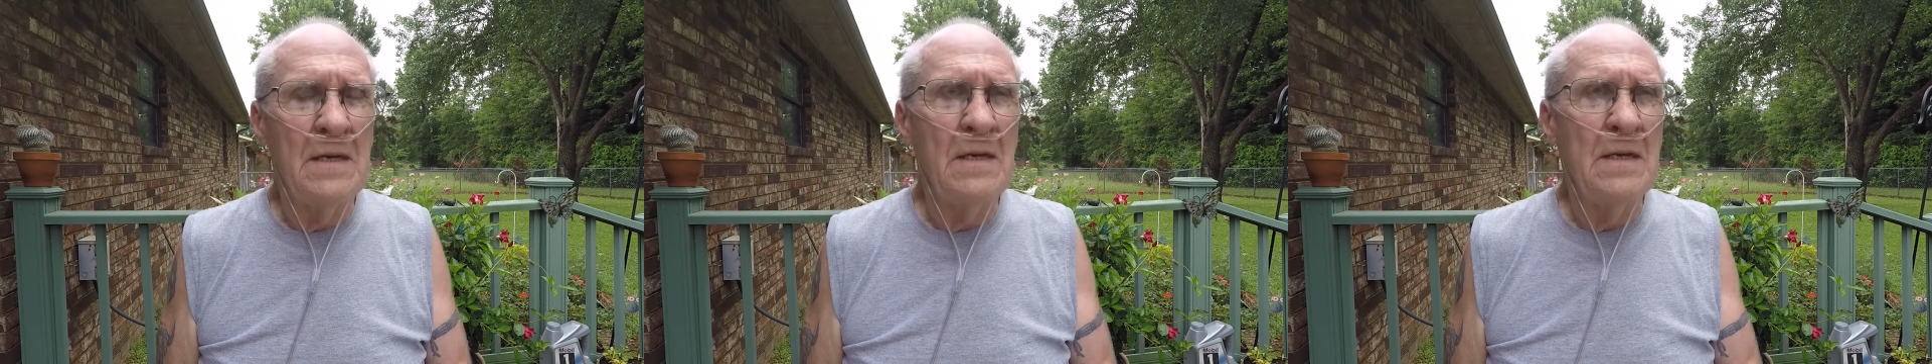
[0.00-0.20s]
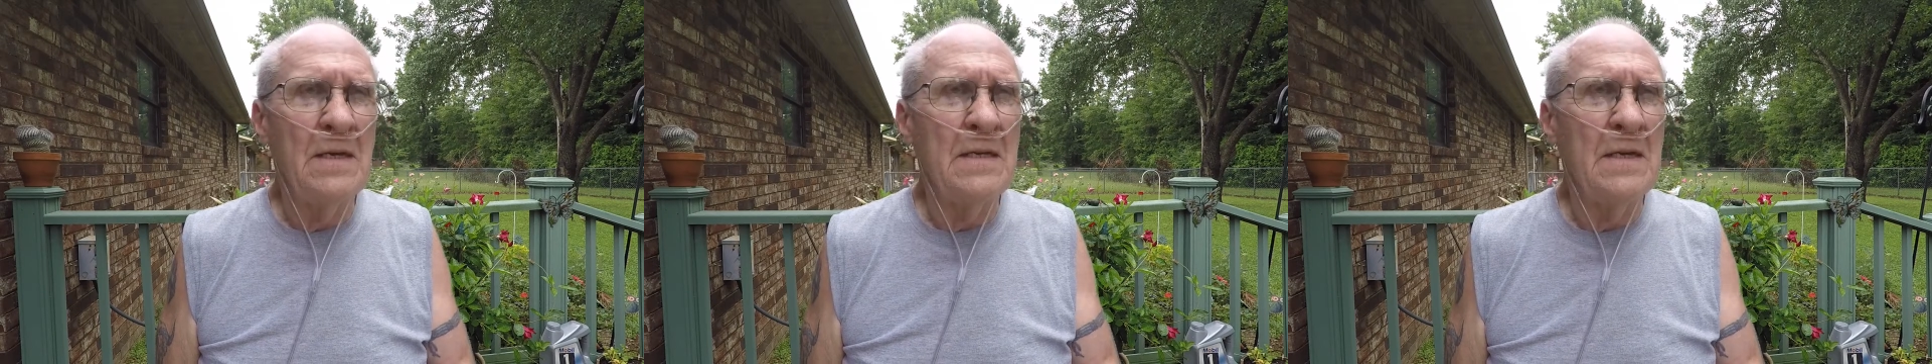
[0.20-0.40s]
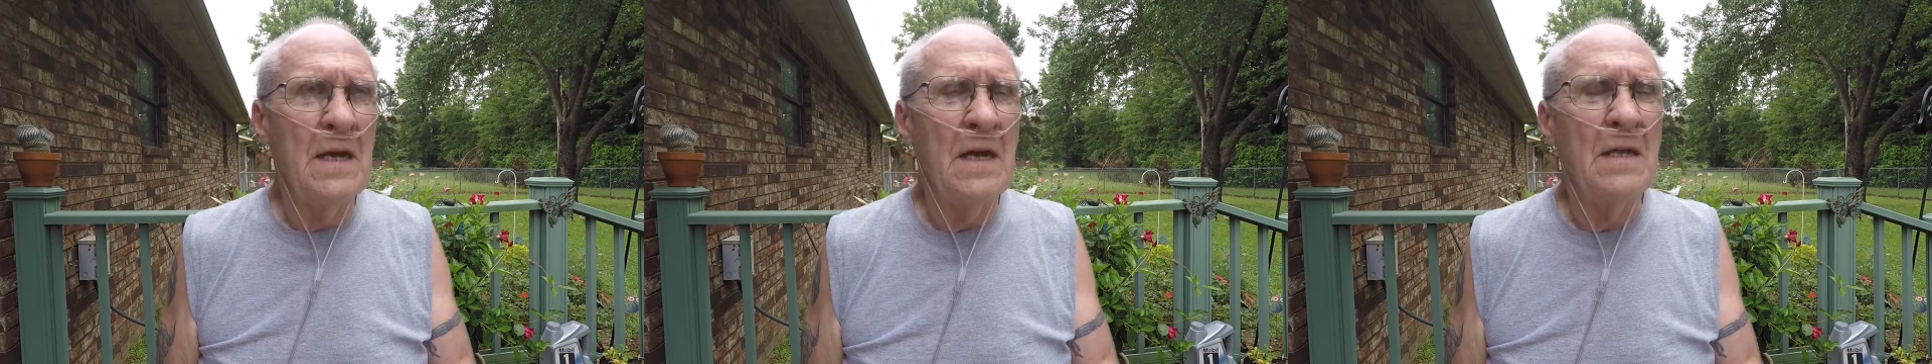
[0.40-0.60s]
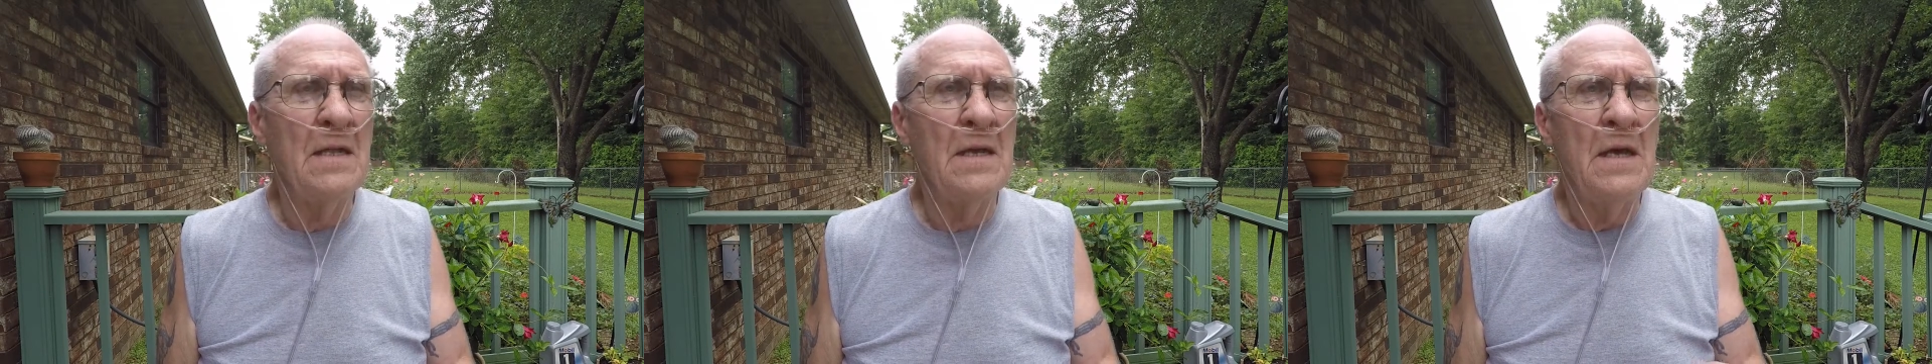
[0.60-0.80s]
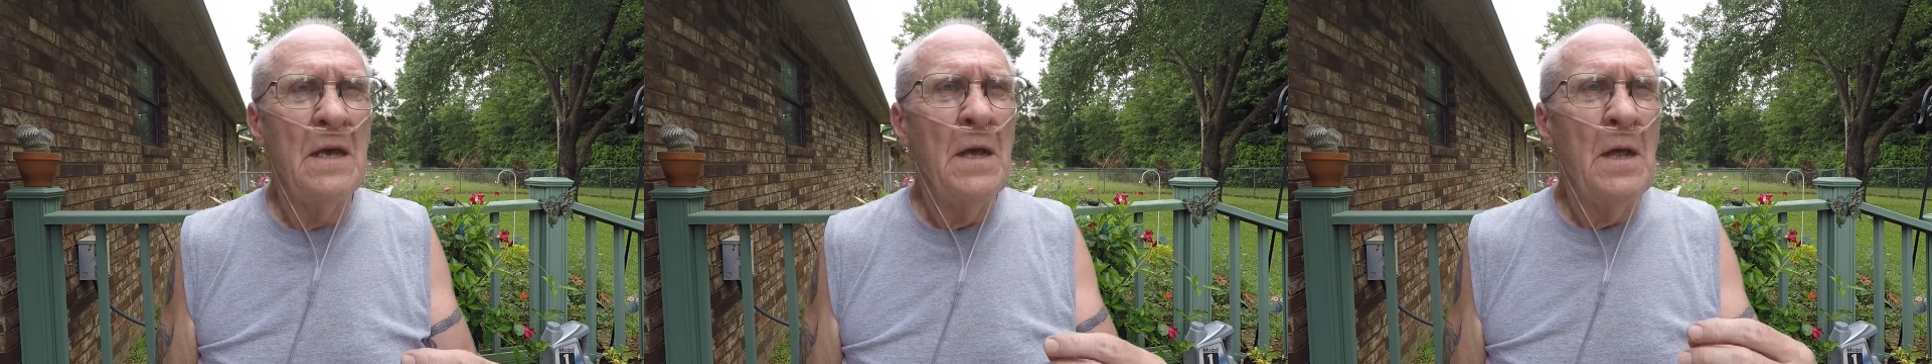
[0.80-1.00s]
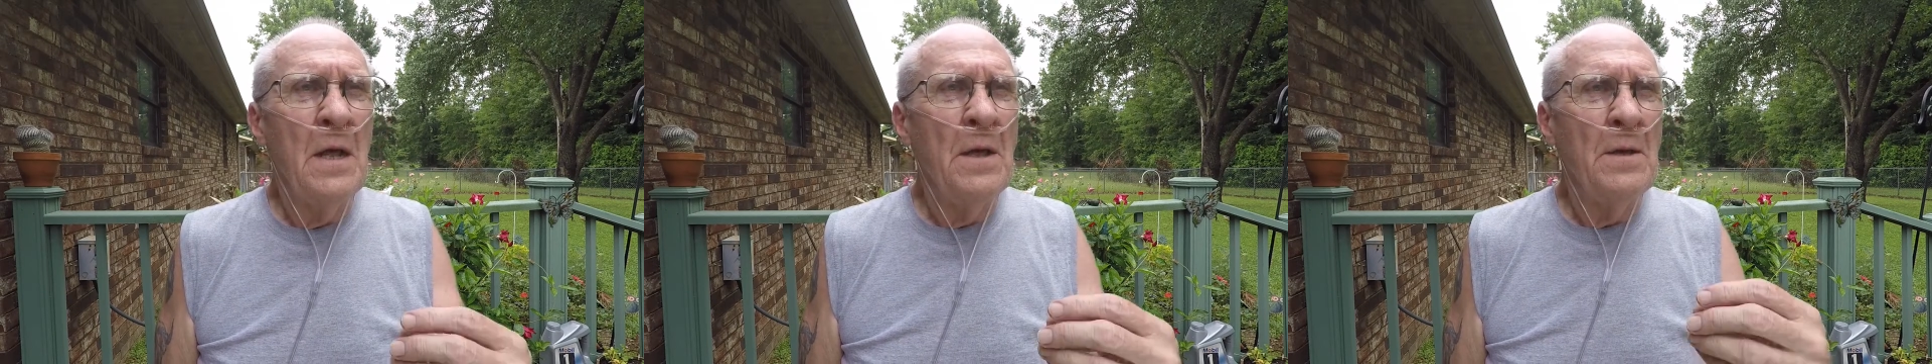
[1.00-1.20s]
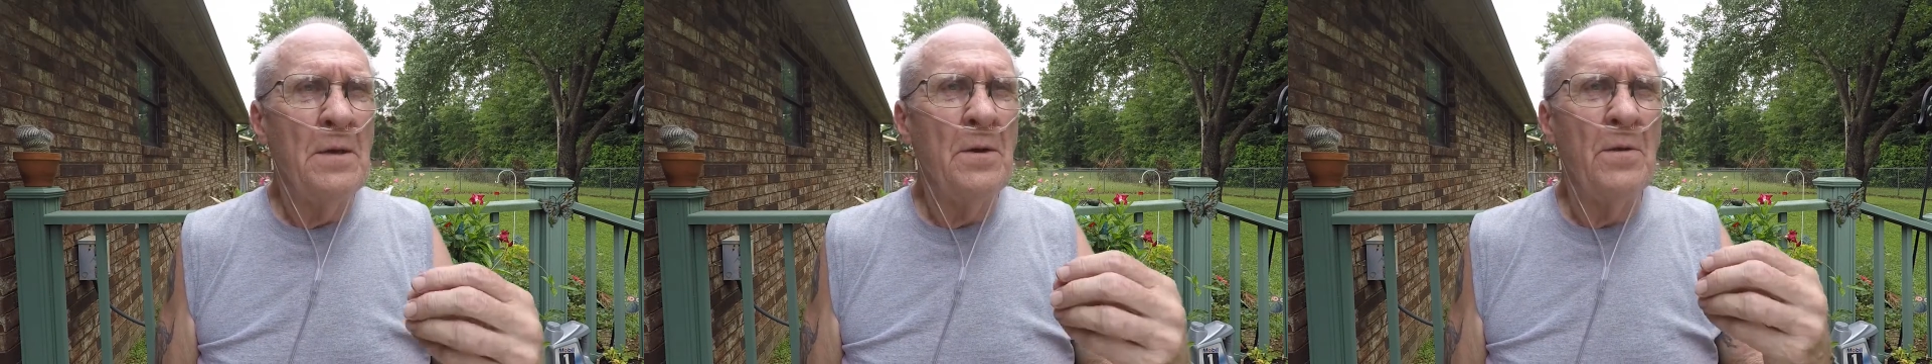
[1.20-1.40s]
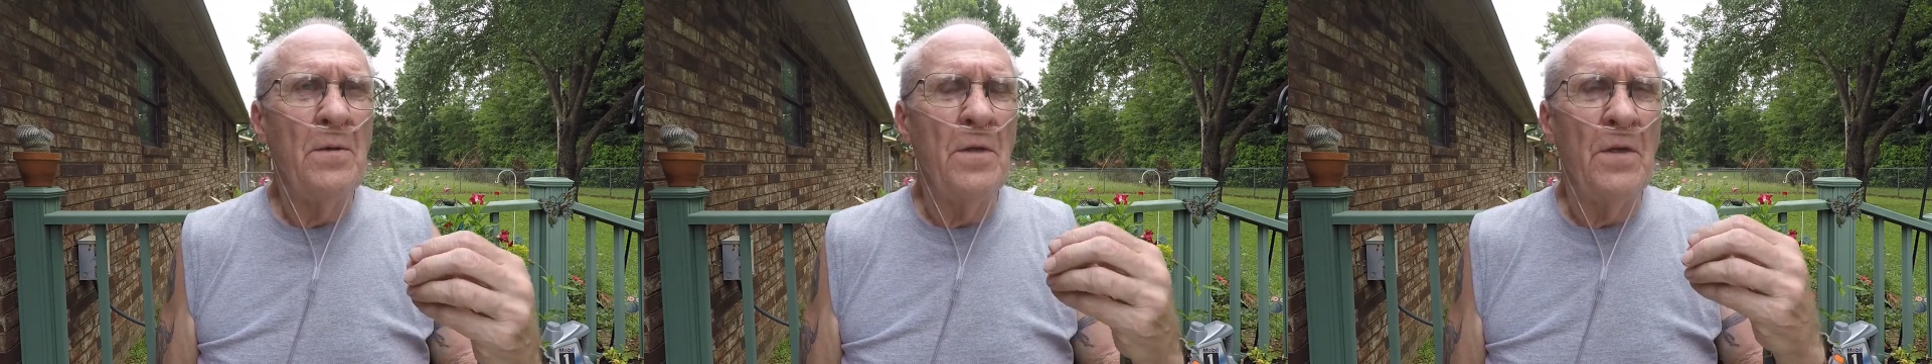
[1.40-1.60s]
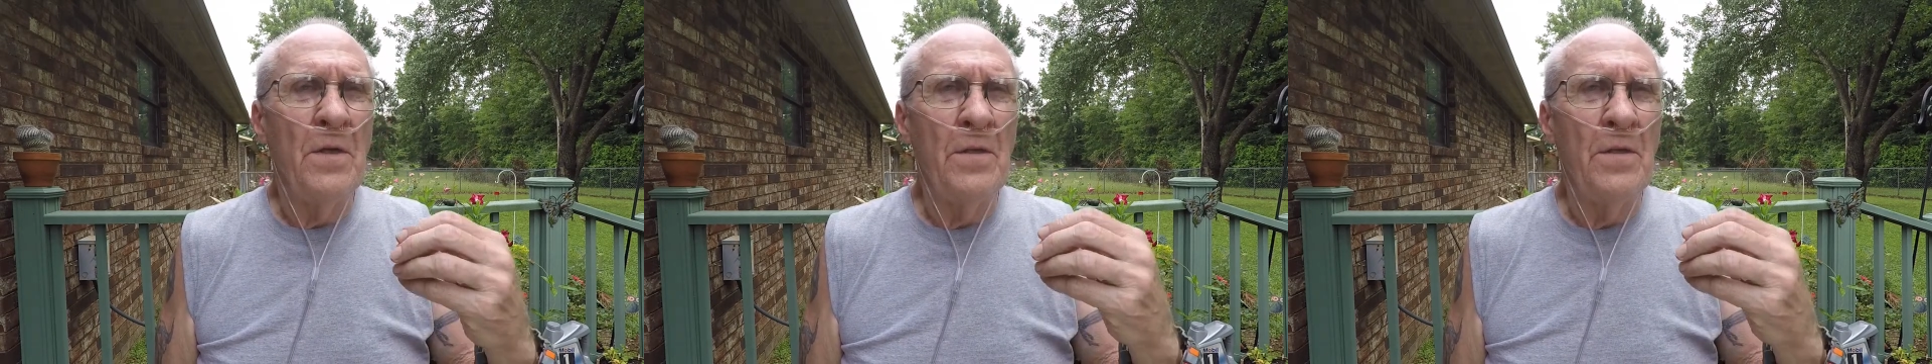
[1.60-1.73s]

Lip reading: It's not, you know,